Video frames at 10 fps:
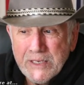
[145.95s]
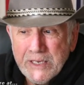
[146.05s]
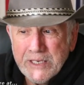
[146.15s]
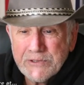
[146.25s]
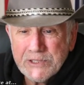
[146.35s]

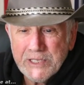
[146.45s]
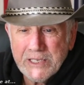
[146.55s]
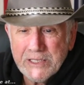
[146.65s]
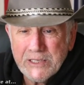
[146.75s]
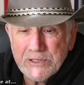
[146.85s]

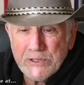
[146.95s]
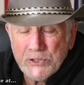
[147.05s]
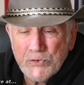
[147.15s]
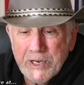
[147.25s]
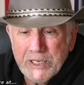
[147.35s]
intersecting to
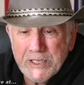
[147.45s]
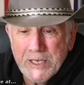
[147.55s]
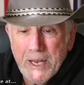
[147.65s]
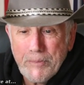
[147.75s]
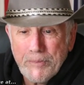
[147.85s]
create
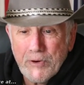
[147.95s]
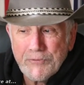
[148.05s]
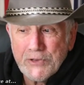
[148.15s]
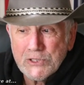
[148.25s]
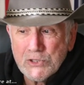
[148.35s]
a
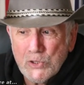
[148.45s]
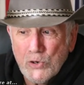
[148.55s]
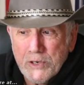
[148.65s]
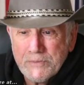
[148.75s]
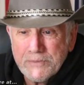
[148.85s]
perfect
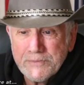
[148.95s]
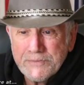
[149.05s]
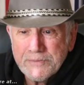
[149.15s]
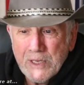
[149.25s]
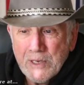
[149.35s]
storm
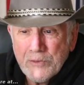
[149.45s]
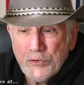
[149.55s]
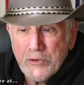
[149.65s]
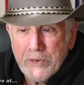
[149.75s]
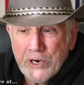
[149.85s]

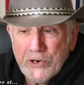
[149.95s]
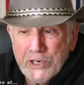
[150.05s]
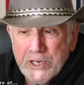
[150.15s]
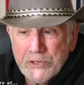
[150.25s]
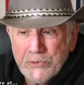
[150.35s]
for
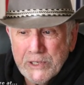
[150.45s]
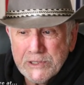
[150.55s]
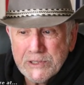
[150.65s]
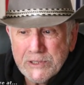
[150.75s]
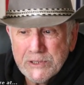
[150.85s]
American
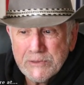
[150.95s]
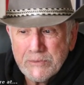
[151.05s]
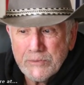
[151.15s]
interests,